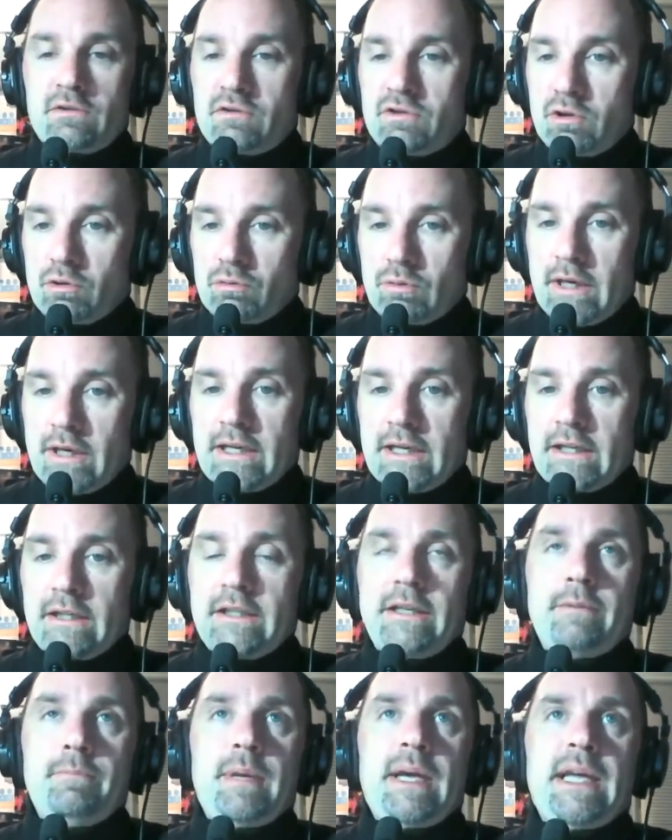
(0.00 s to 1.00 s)

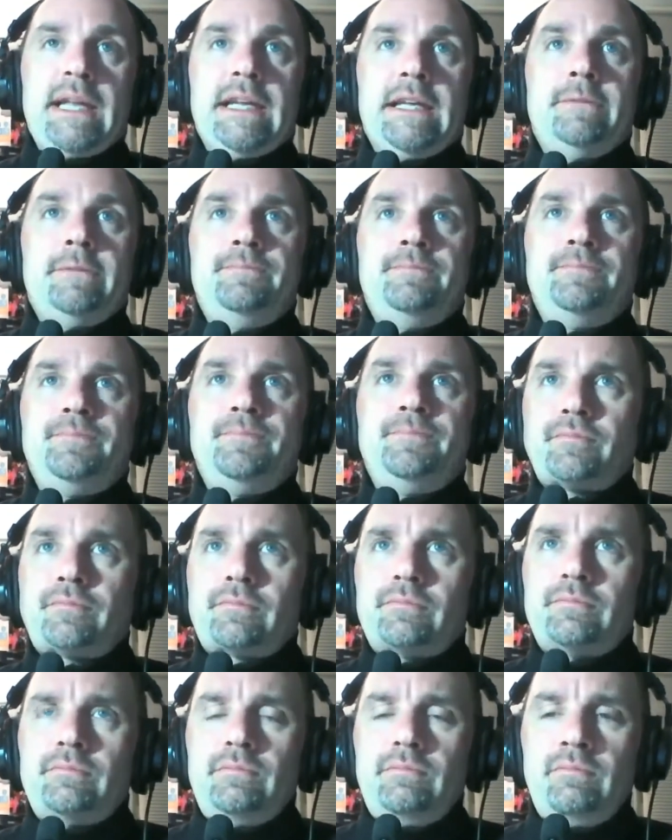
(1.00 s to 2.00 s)
directly embedded
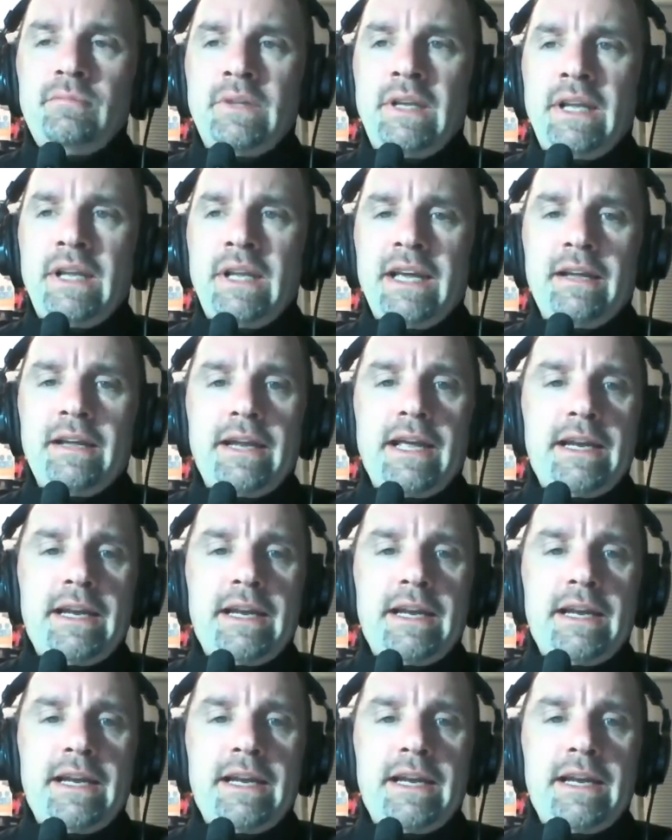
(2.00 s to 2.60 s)
in